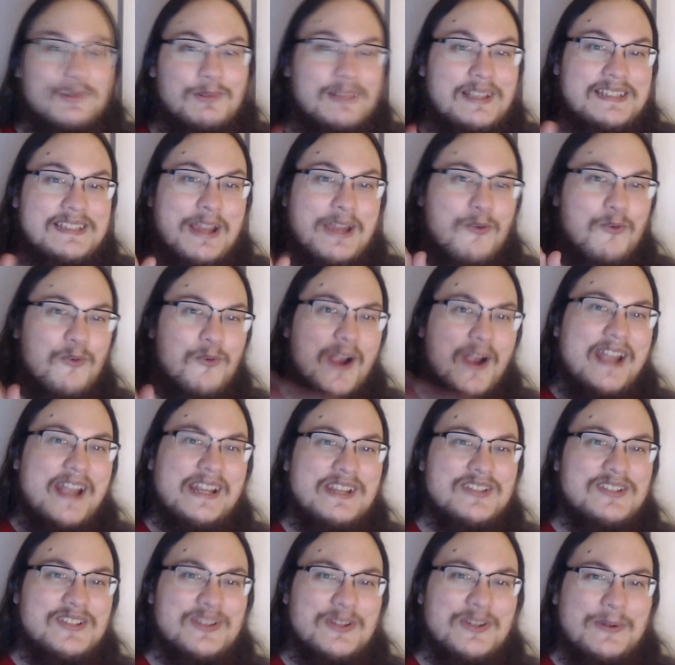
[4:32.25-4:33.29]
So let's get right
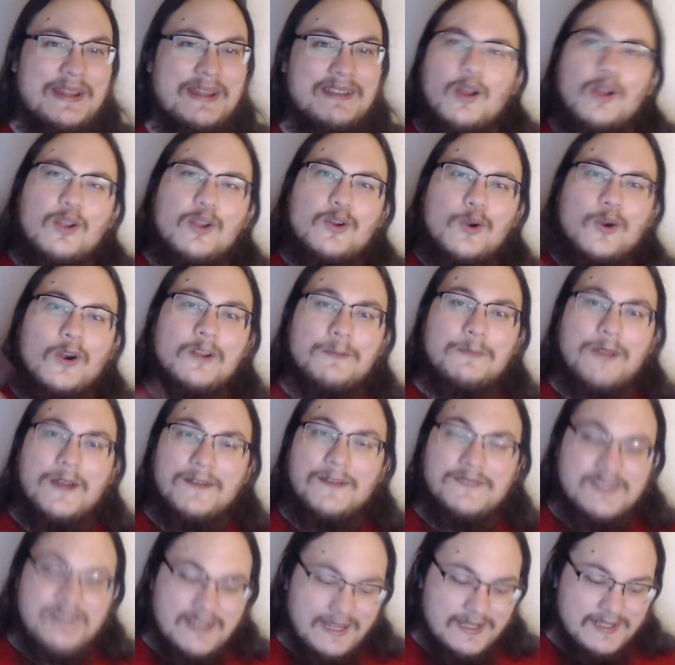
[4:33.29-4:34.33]
into it. Corn
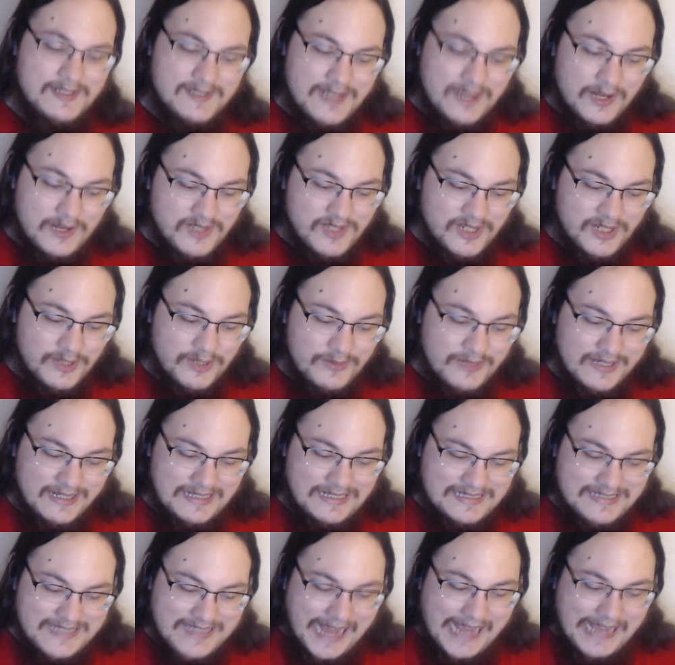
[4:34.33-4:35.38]
Puff says, sounds like you did
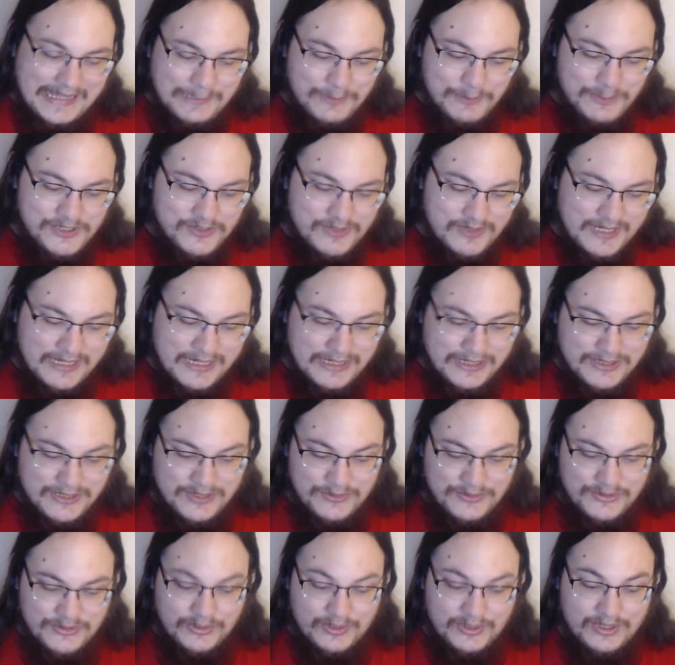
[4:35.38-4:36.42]
exactly what you needed
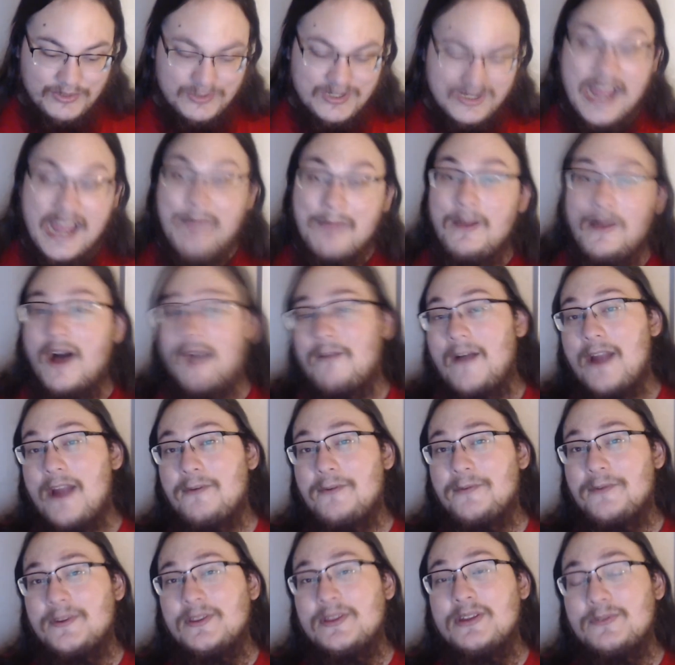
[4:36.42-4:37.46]
to during your time off. I
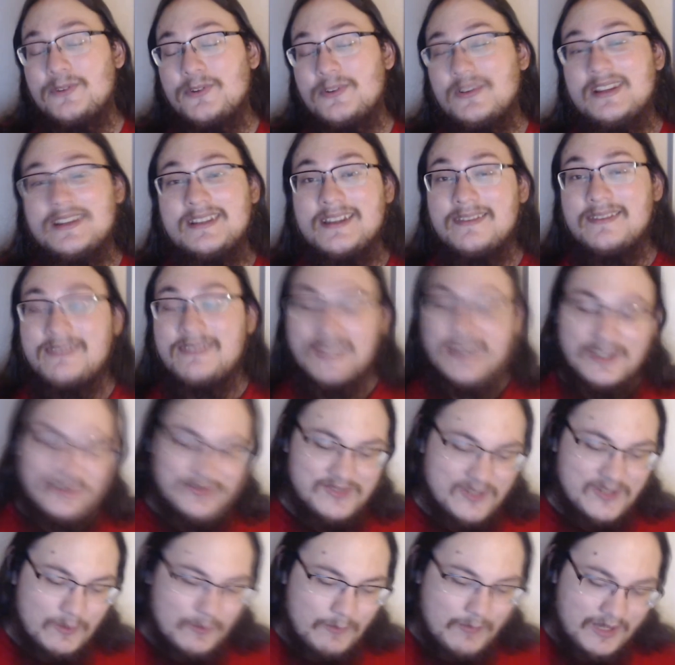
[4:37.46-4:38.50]
really did. Thank
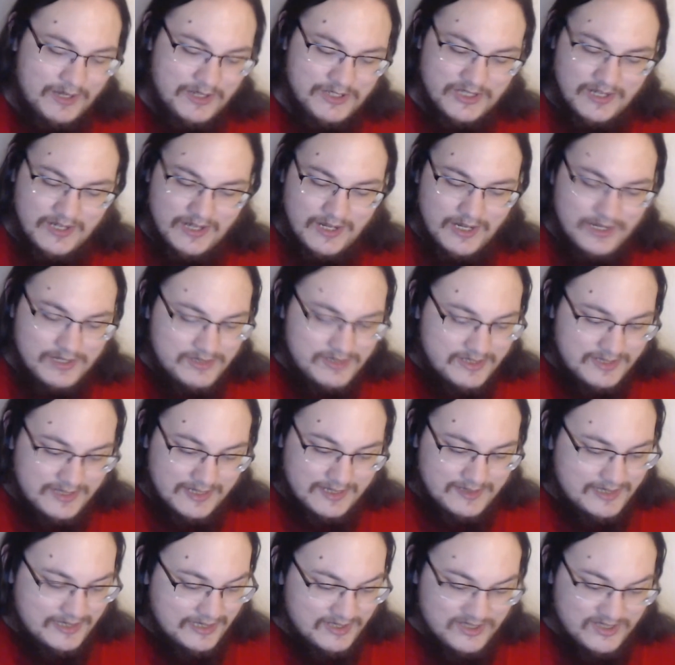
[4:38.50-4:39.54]
you so much. She
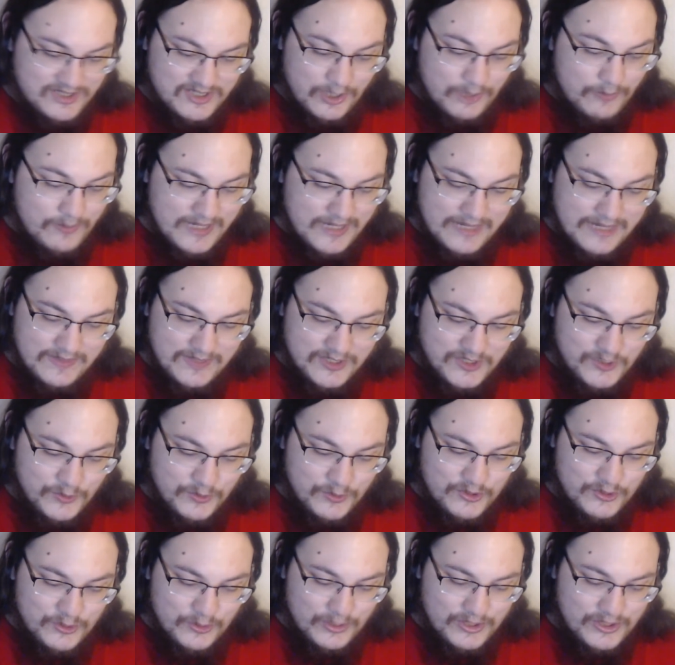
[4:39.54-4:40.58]
says, that's so neat that
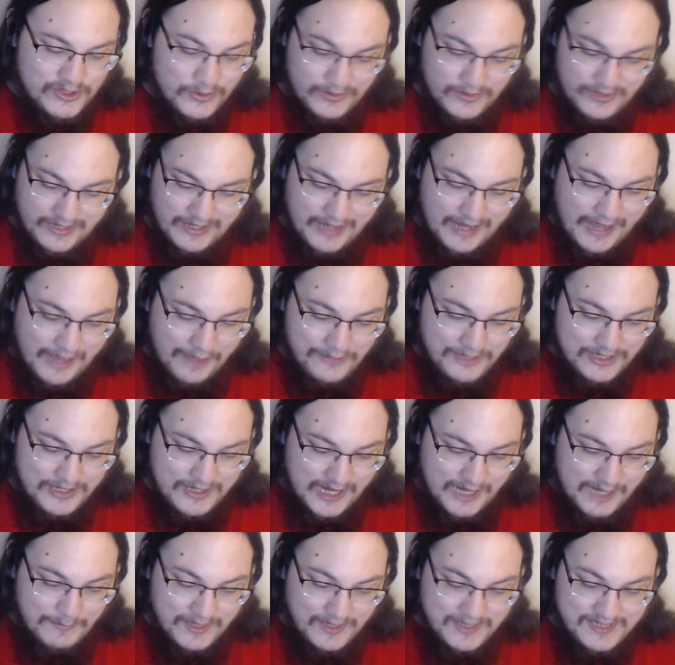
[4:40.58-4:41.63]
you enjoy shooting. I have a
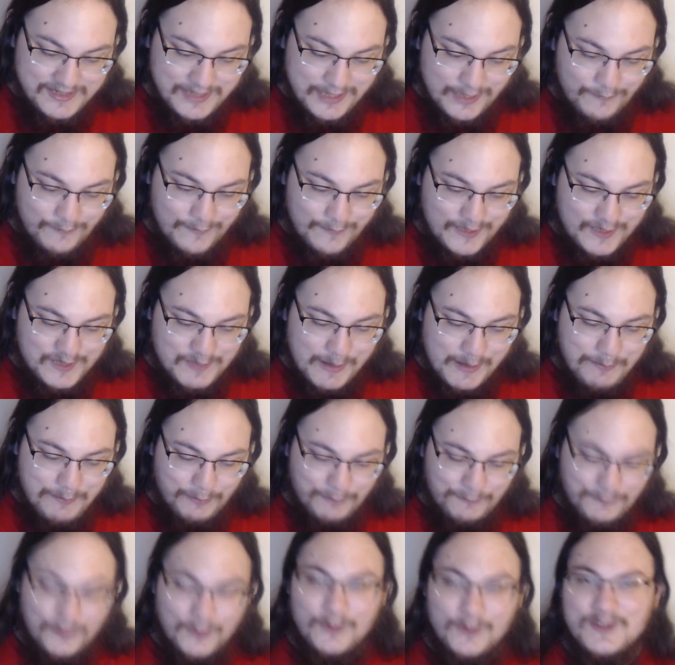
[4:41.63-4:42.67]
9 myself and it's my
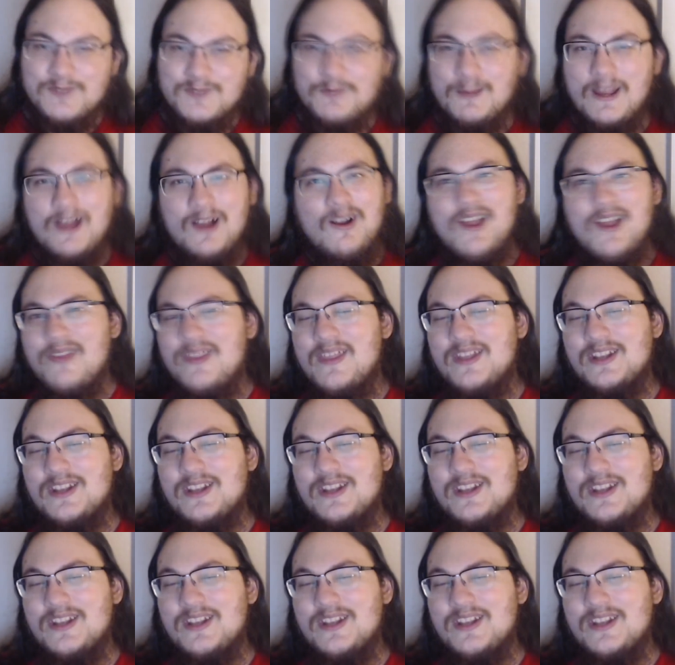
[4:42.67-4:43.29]
preferred as well.